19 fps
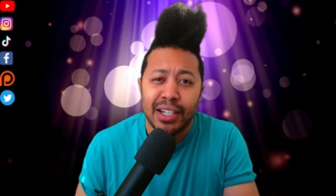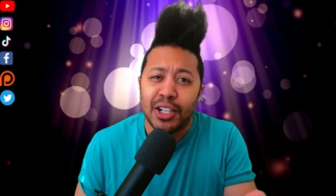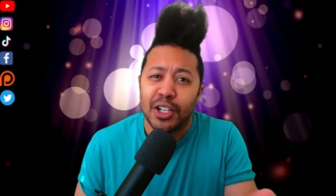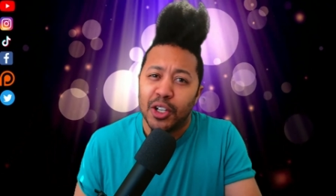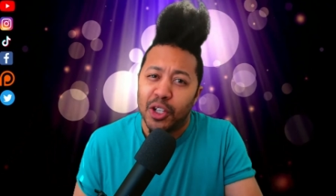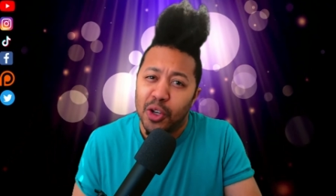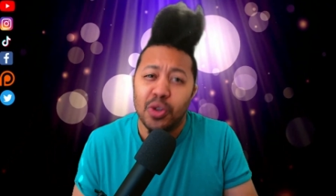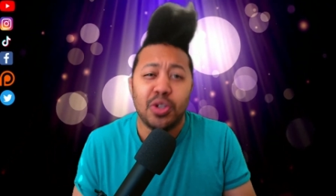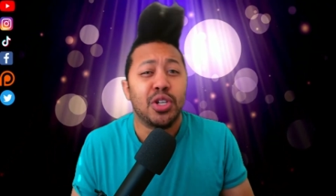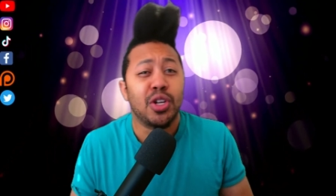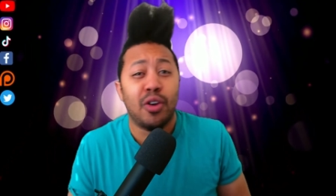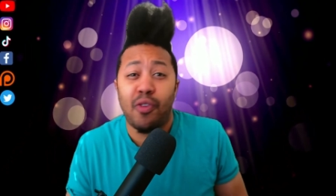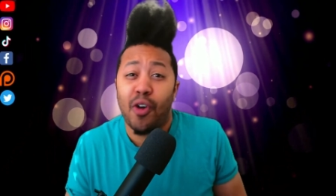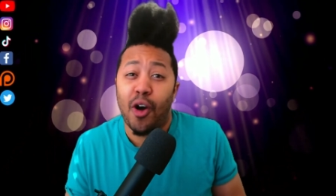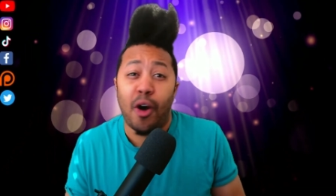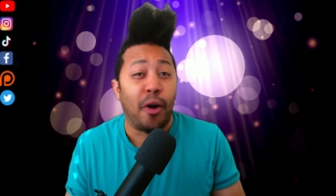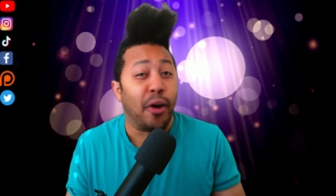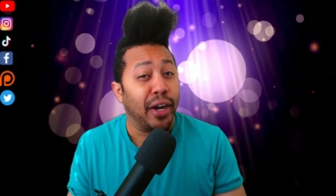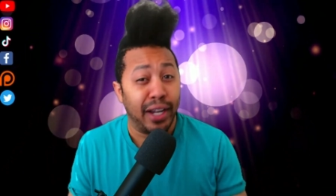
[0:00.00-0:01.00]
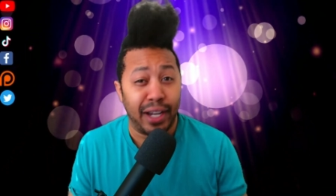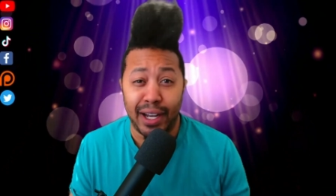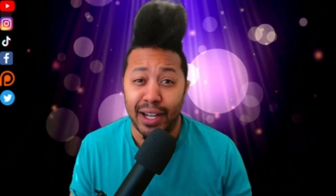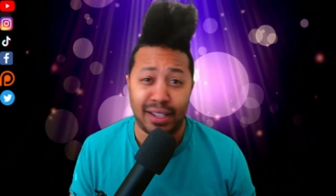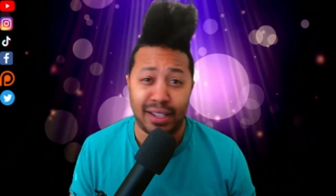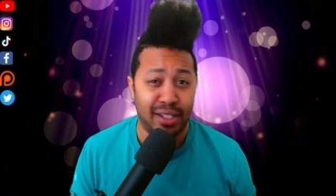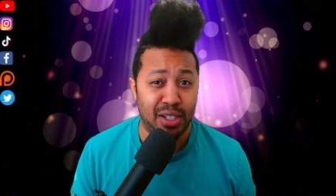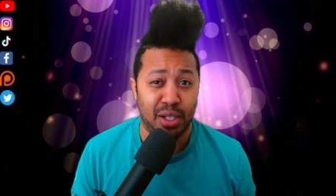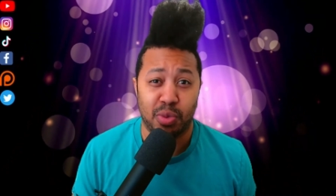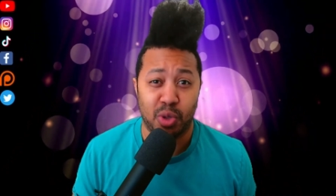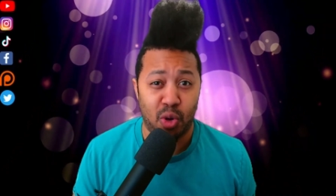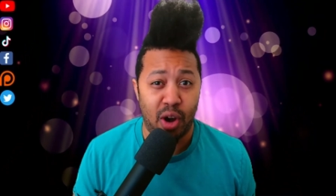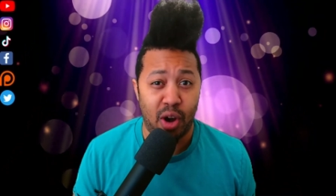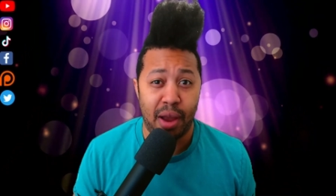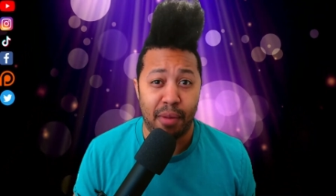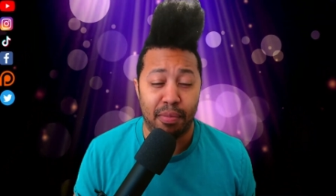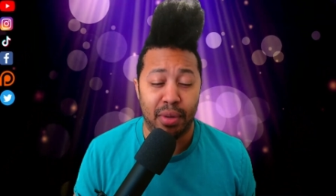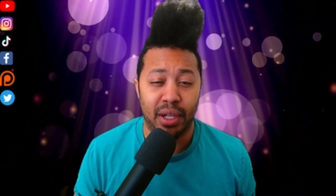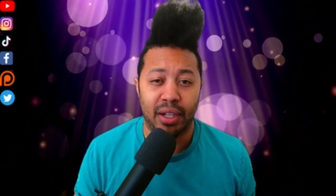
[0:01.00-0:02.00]
you should have already hit the
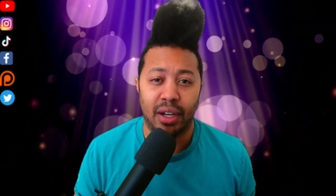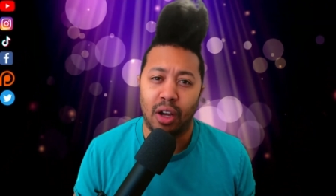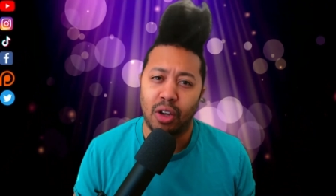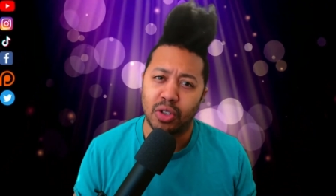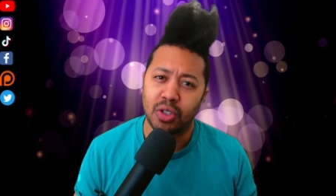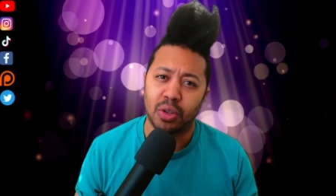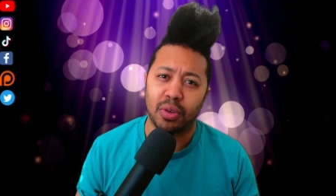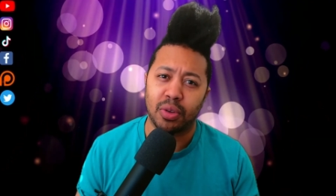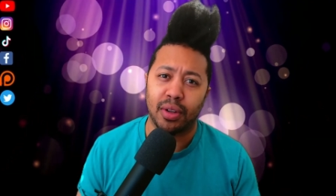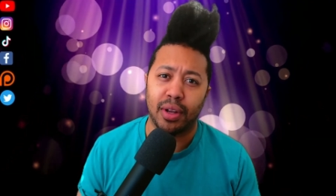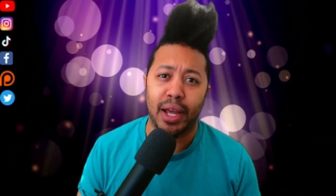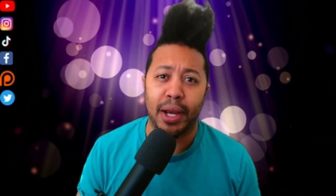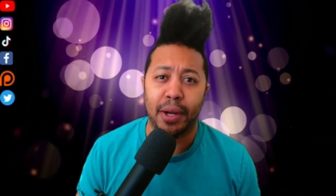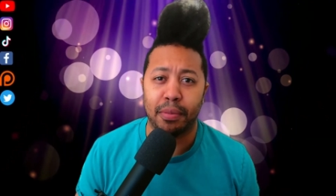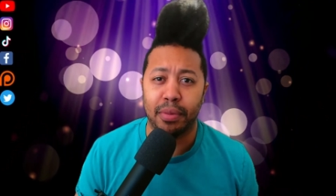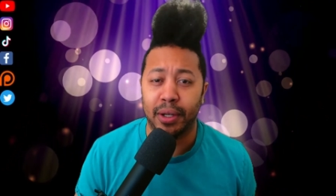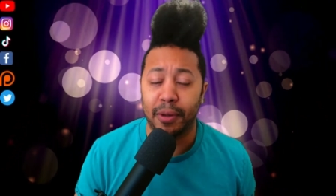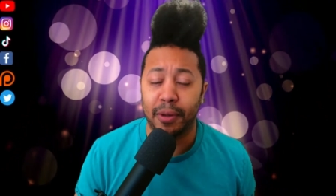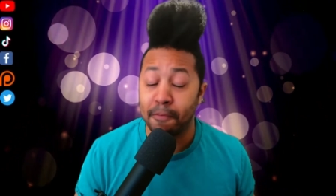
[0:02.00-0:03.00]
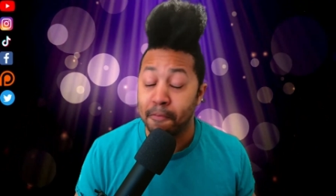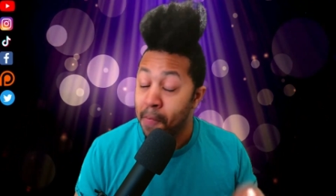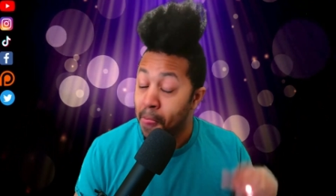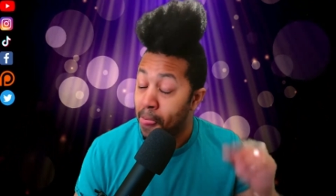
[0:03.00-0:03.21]
subscribe button, also the like button.